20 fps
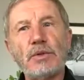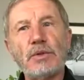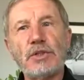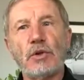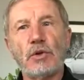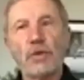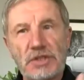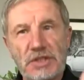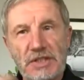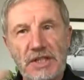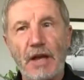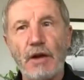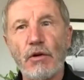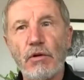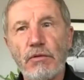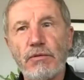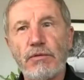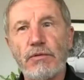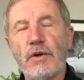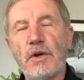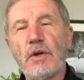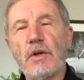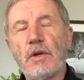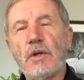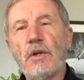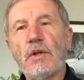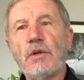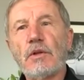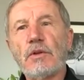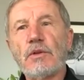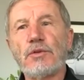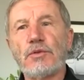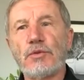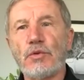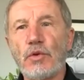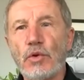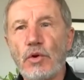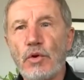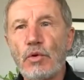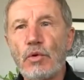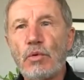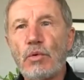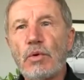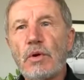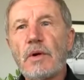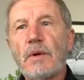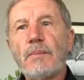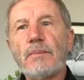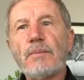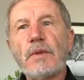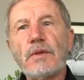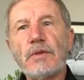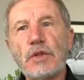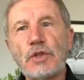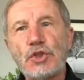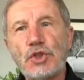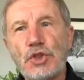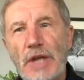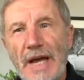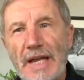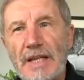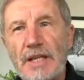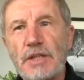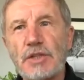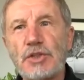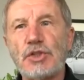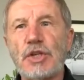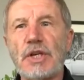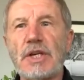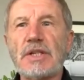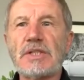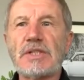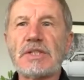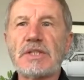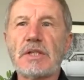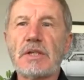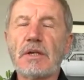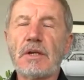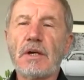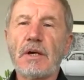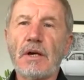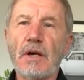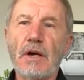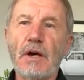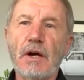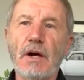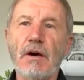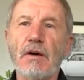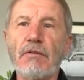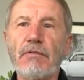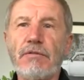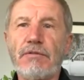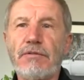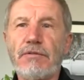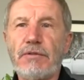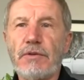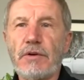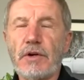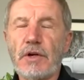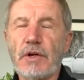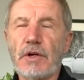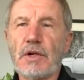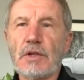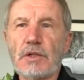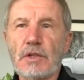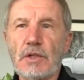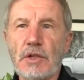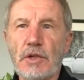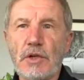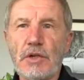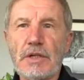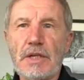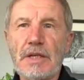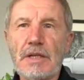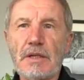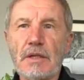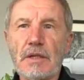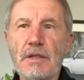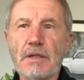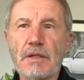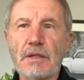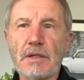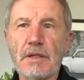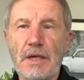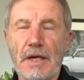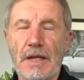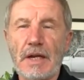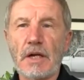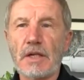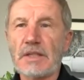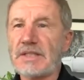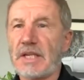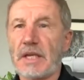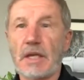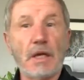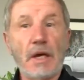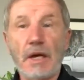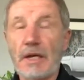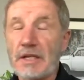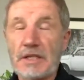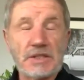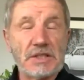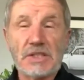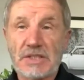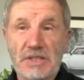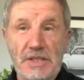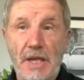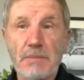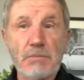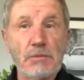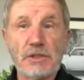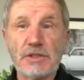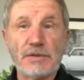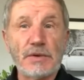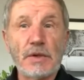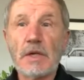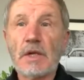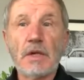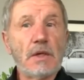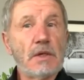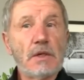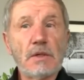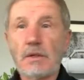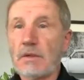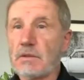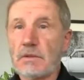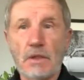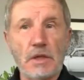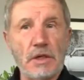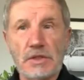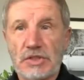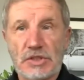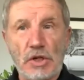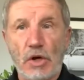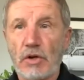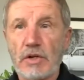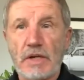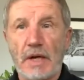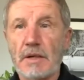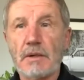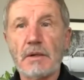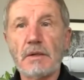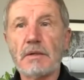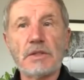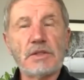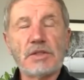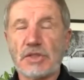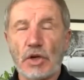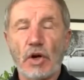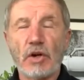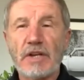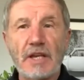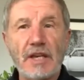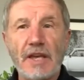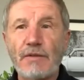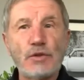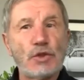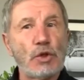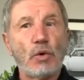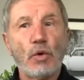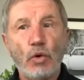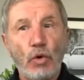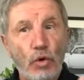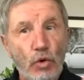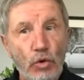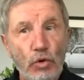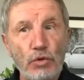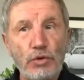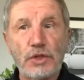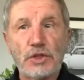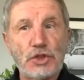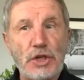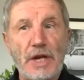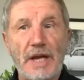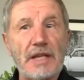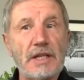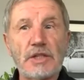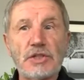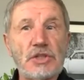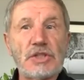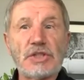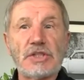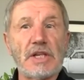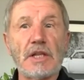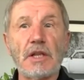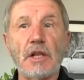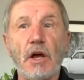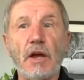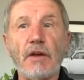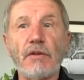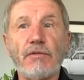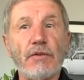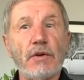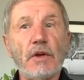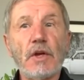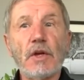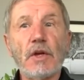yourself through the challenges of learning karate. And it's the same as soccer. And soccer gives you all the challenges in life.